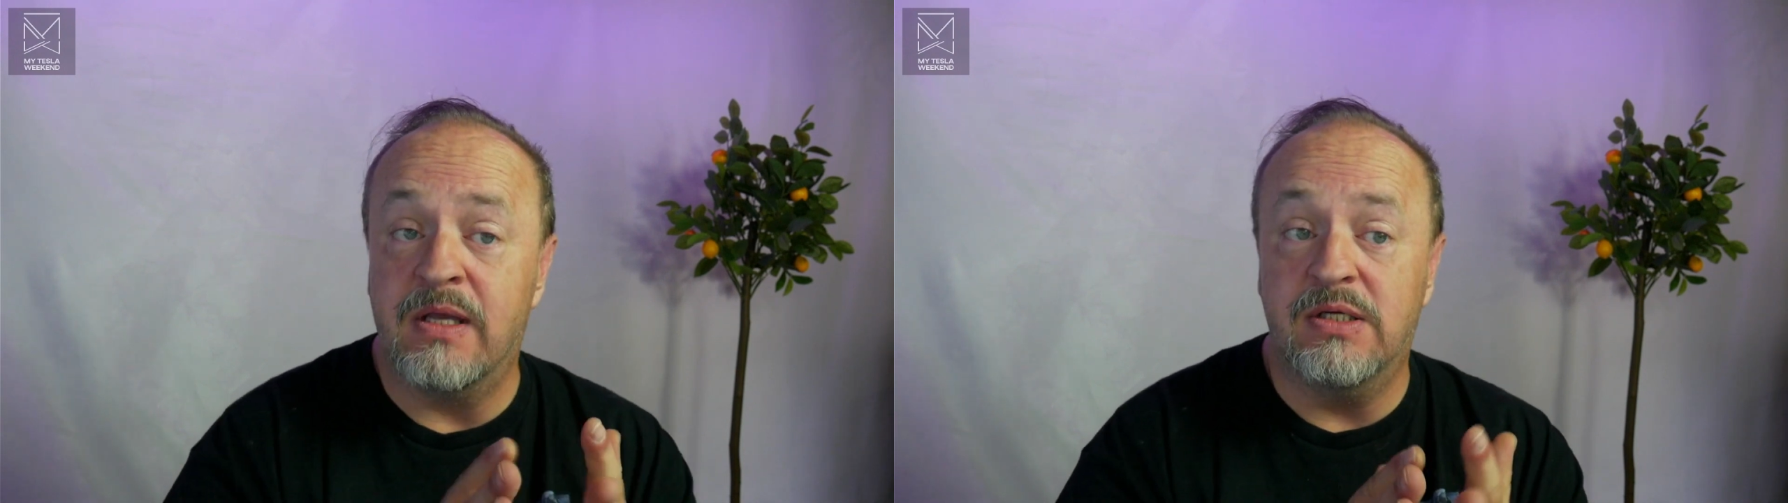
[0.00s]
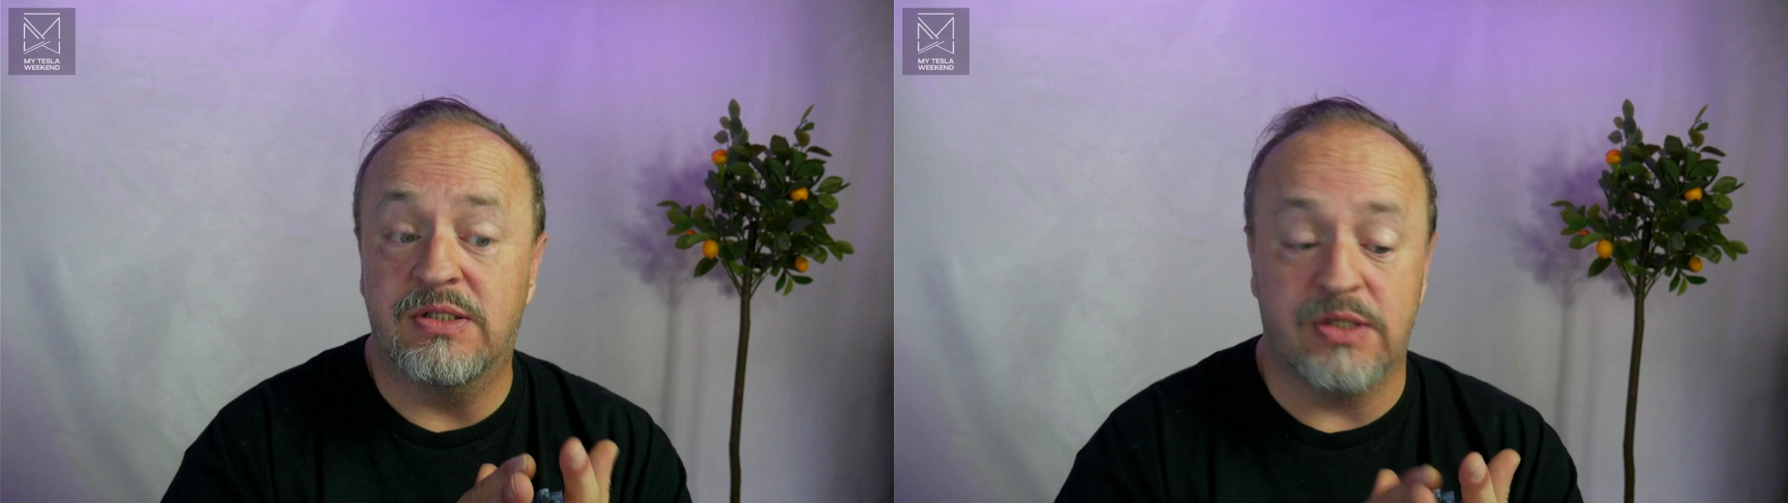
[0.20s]

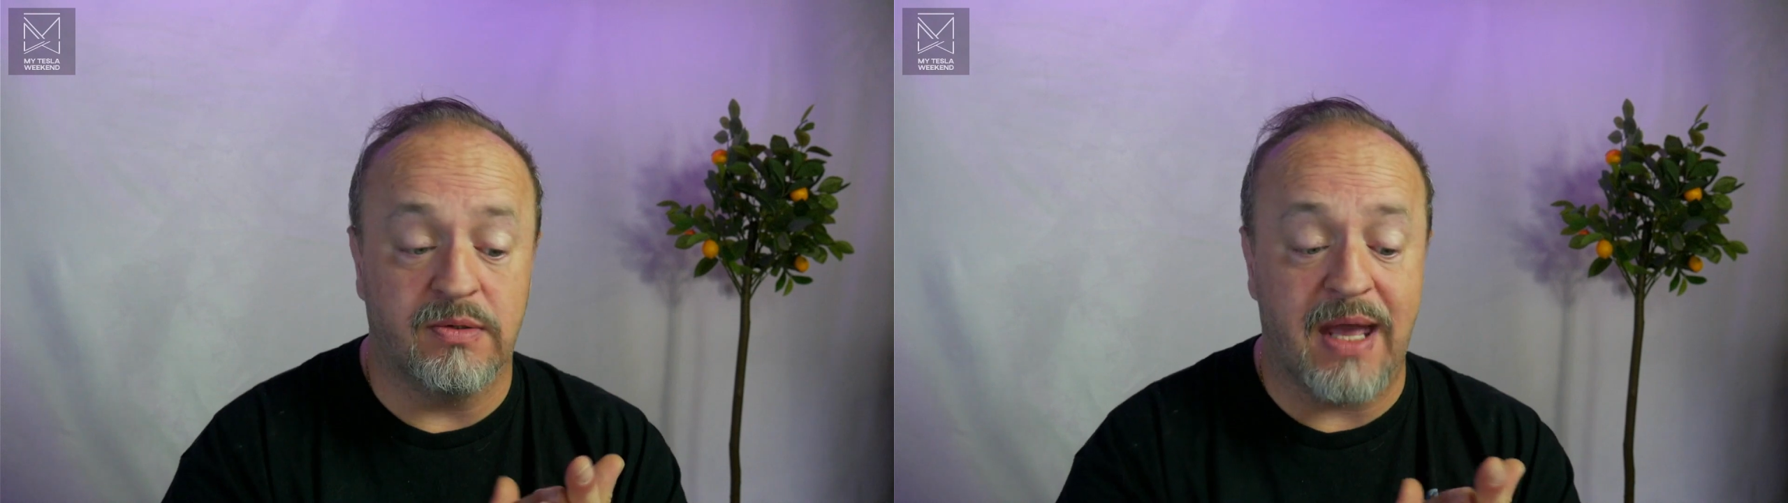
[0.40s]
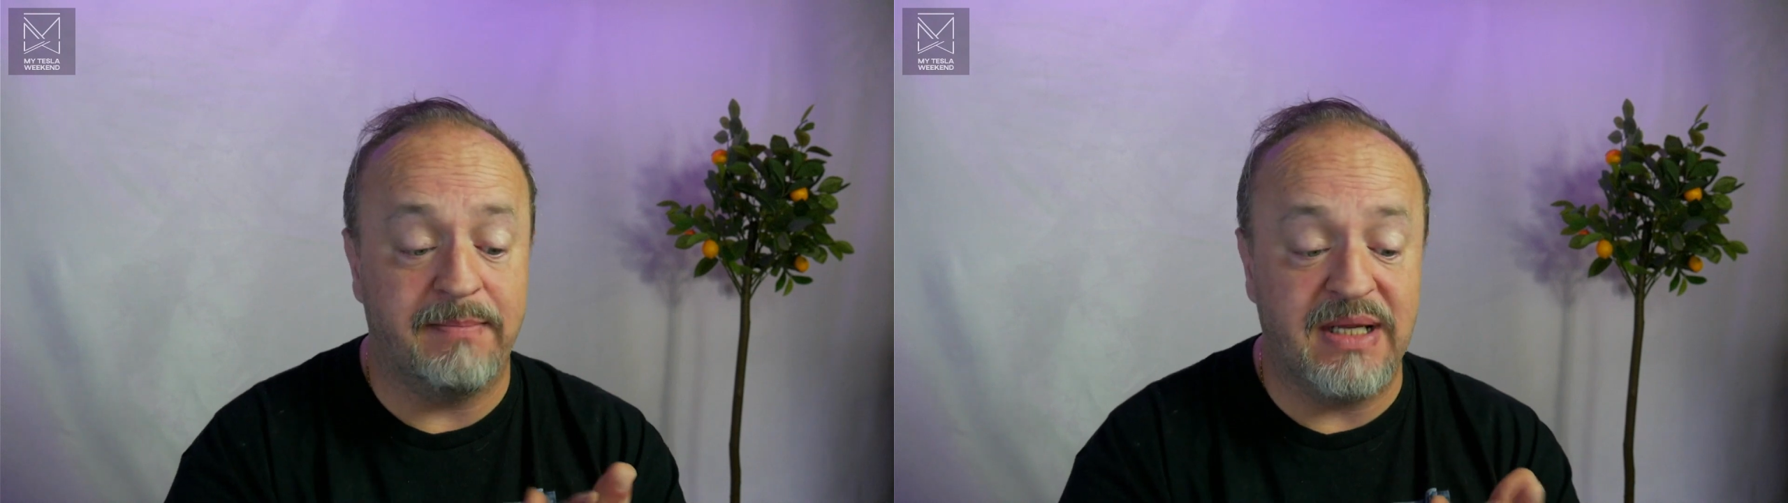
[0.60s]
So
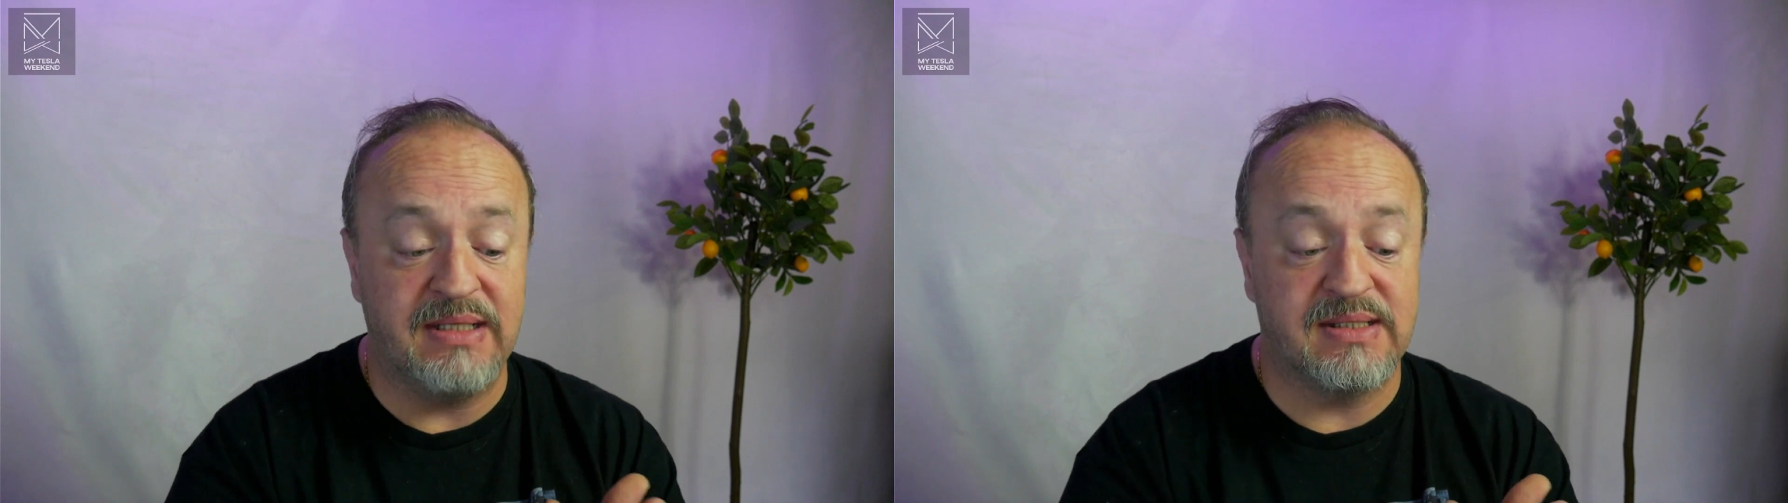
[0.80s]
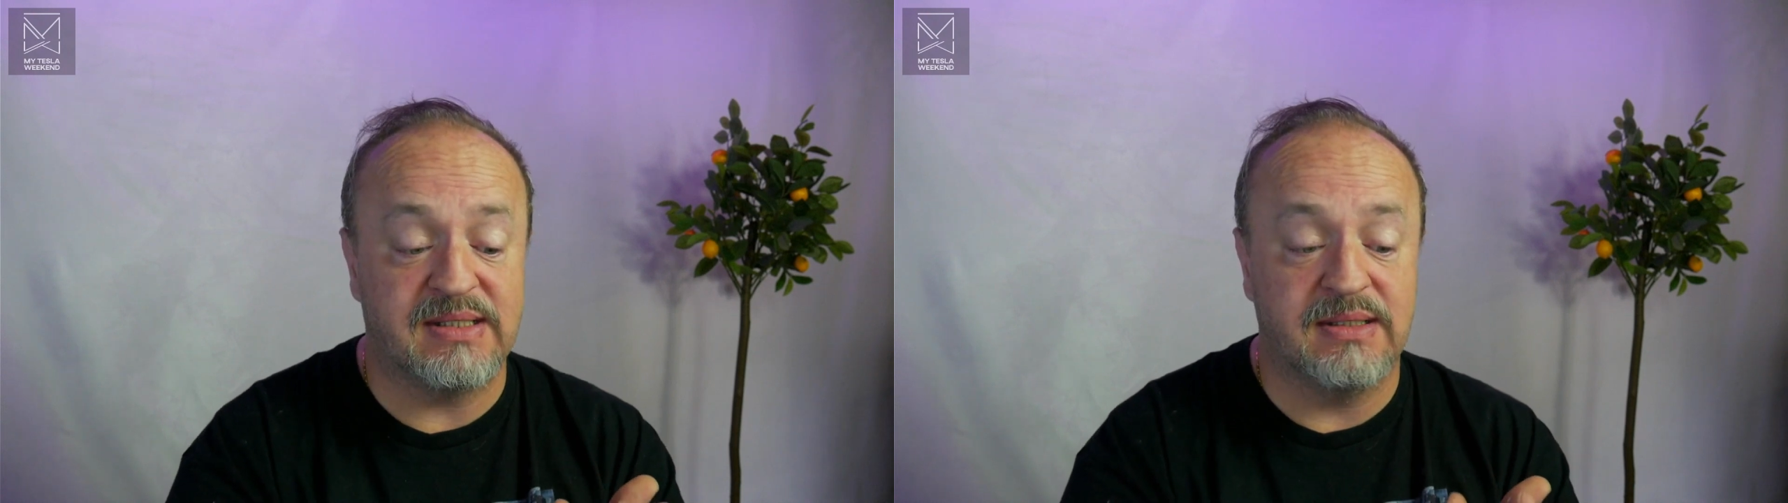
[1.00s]
that
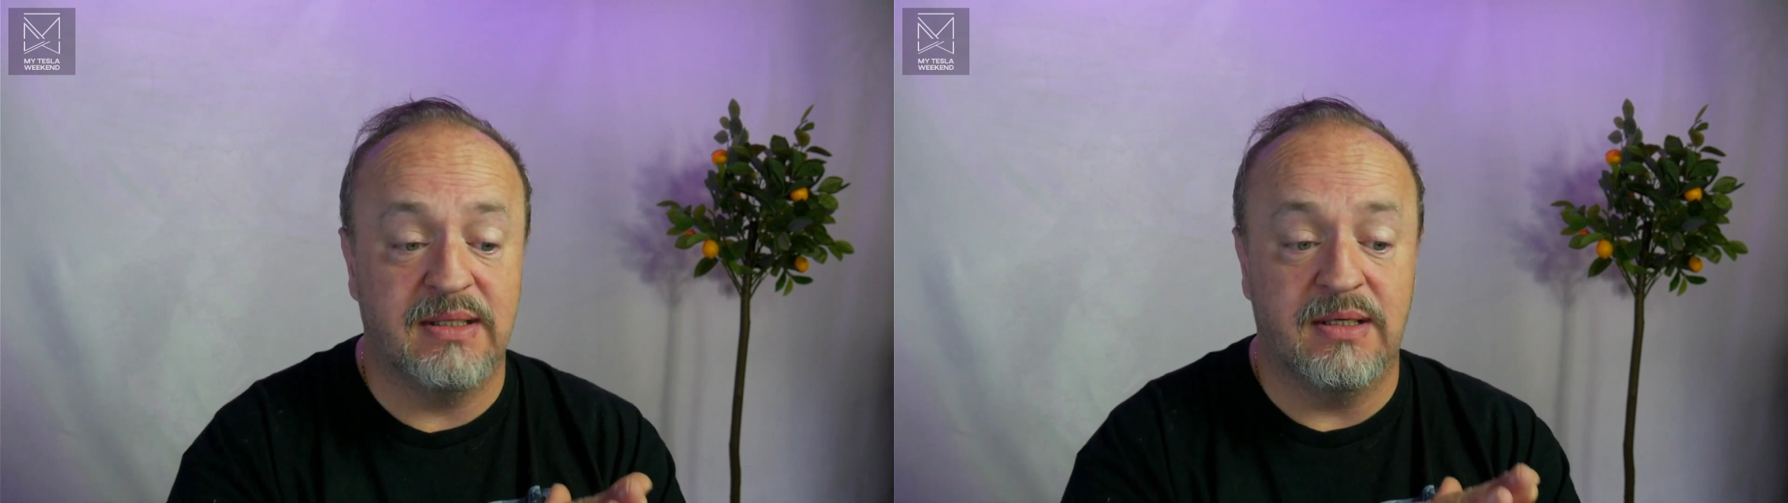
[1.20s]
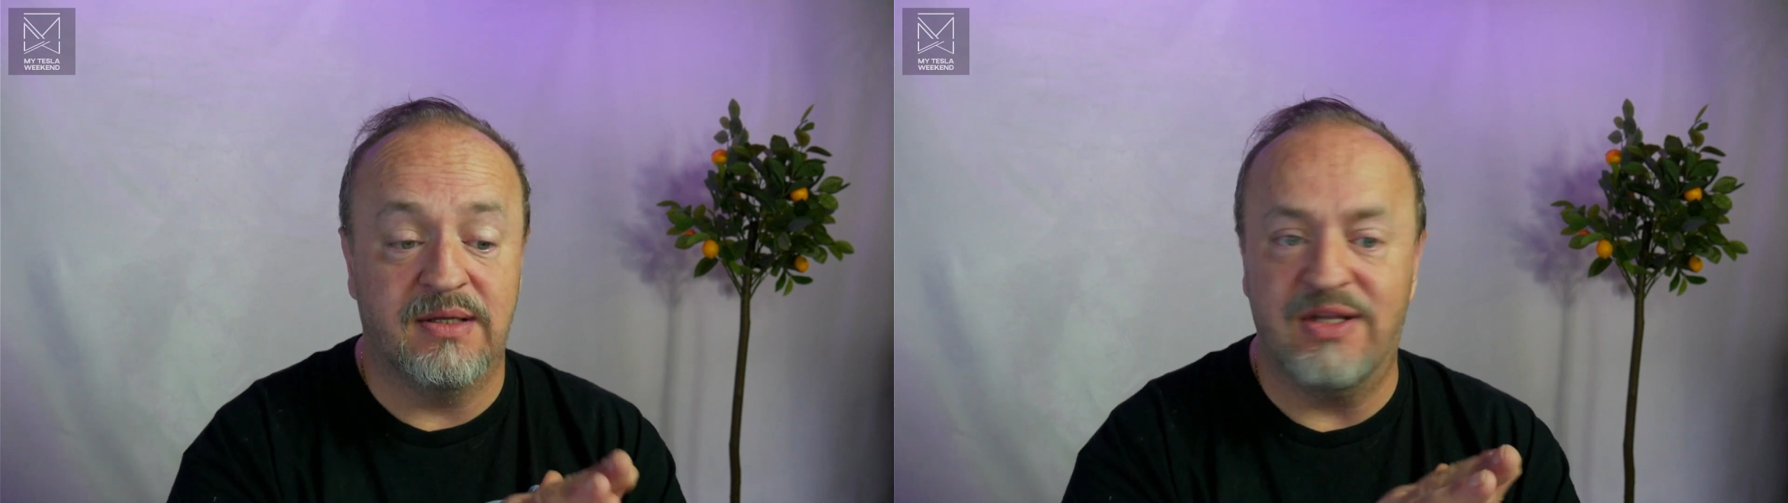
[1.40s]
means
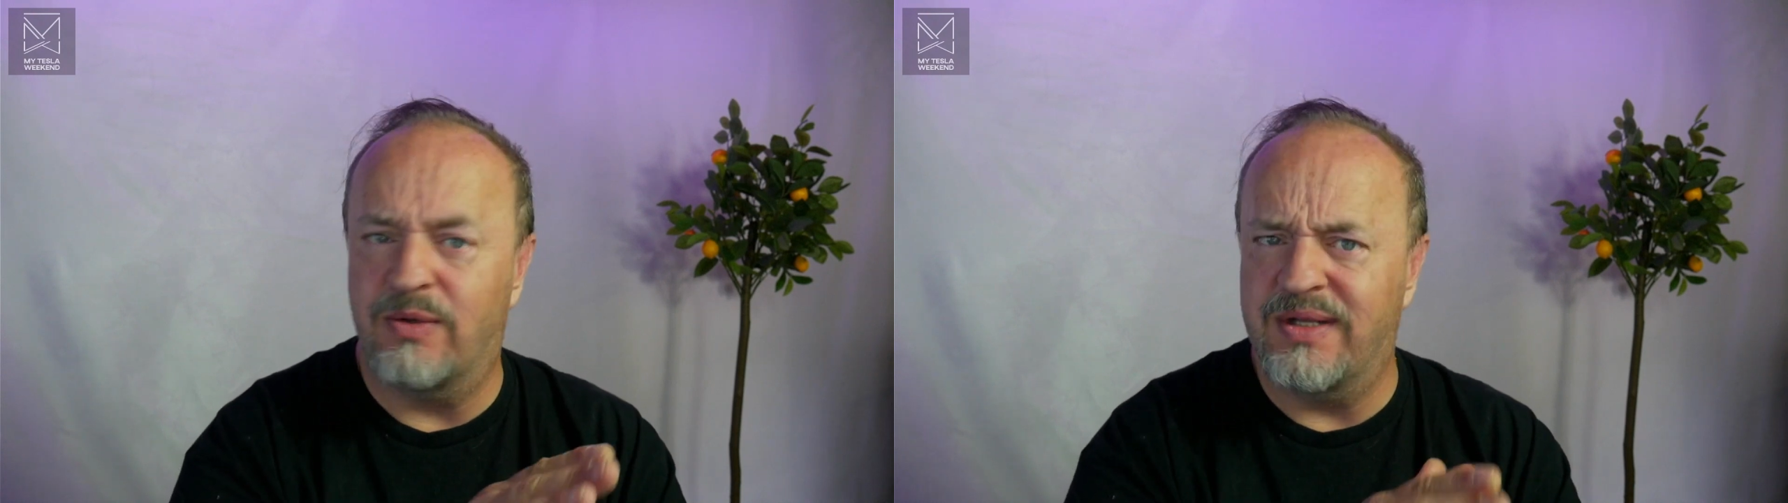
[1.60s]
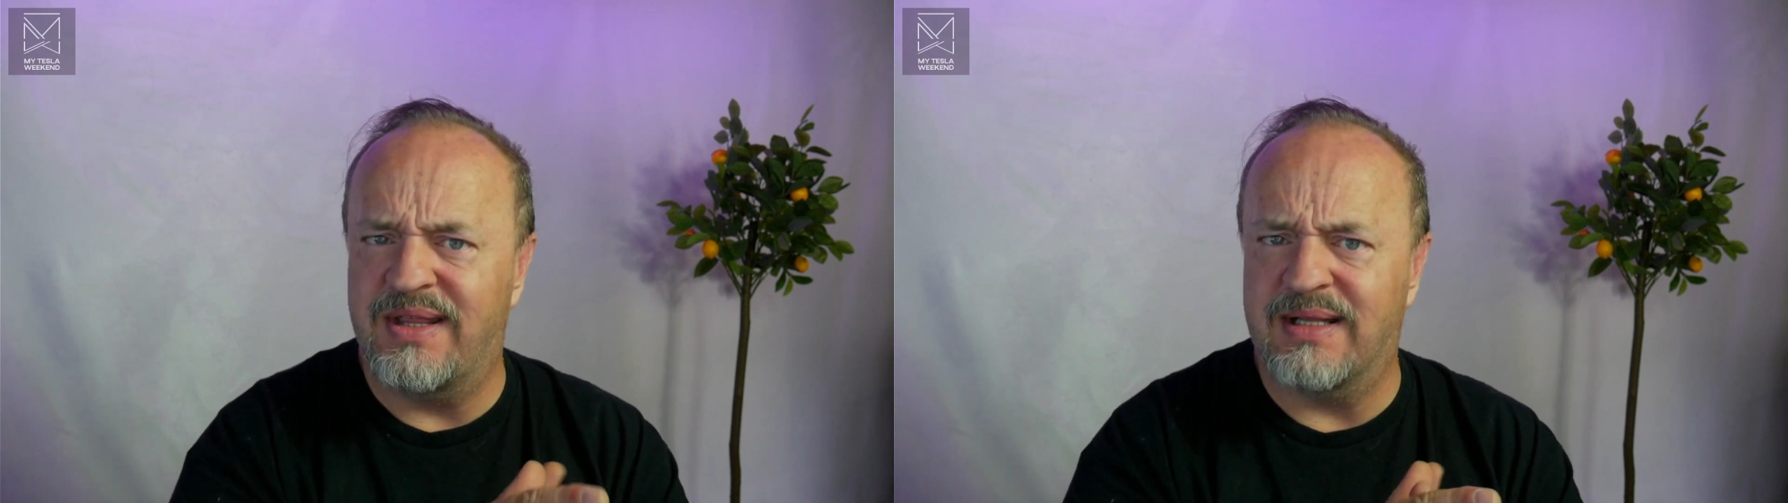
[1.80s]
the
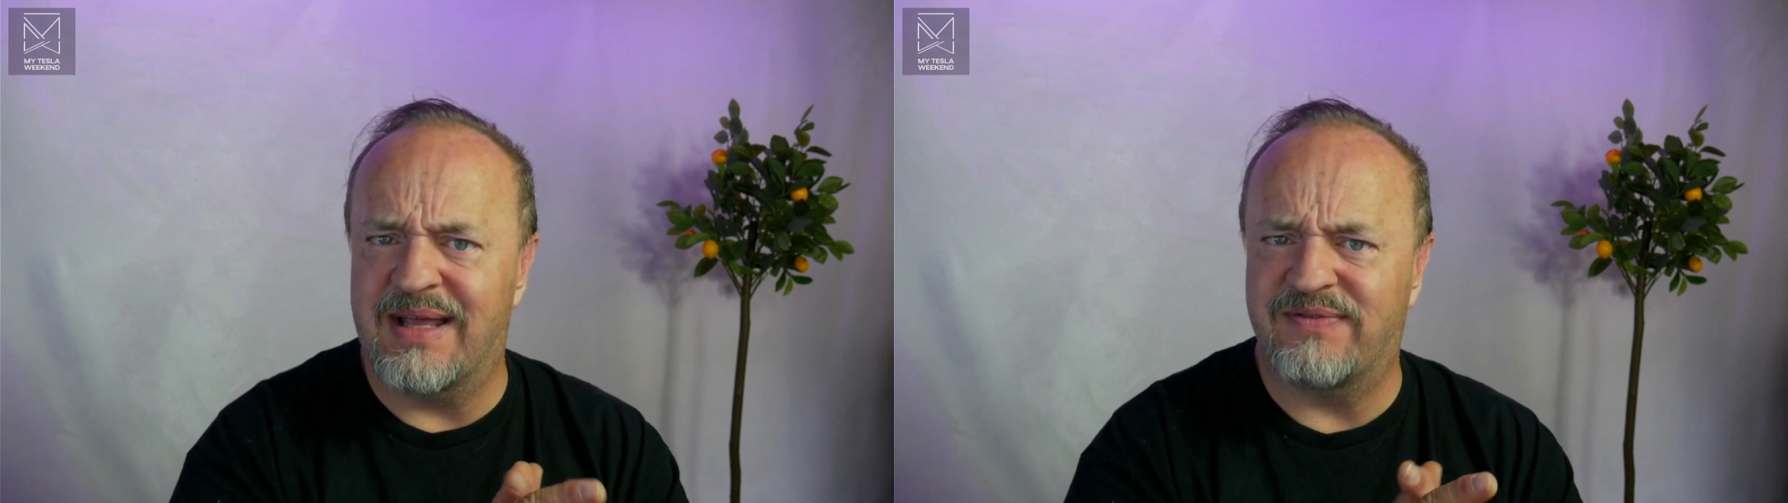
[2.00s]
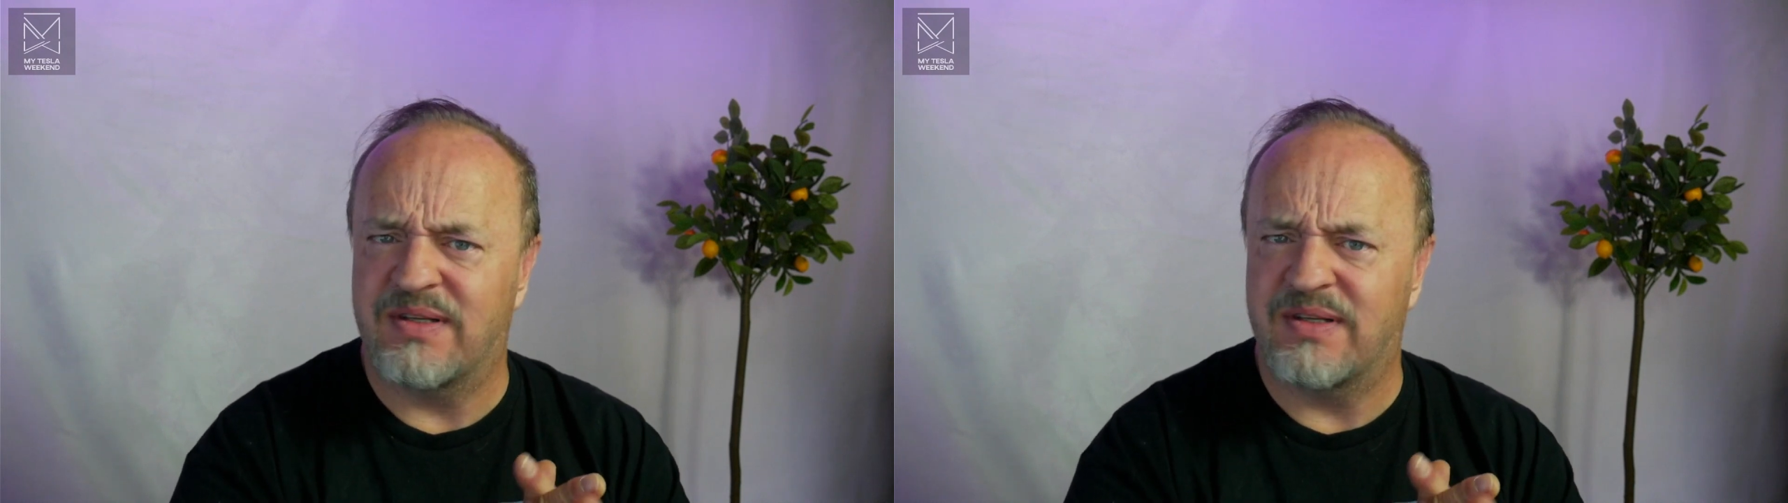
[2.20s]
only thing left